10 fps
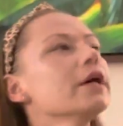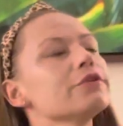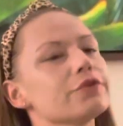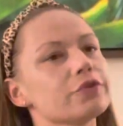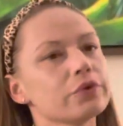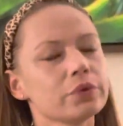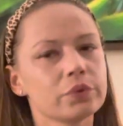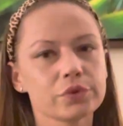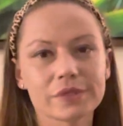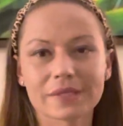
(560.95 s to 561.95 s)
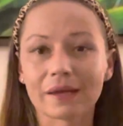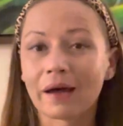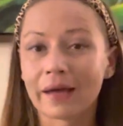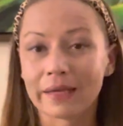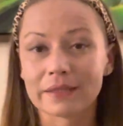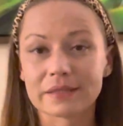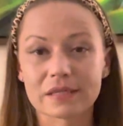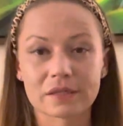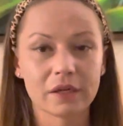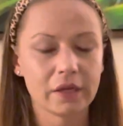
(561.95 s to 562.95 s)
through signs,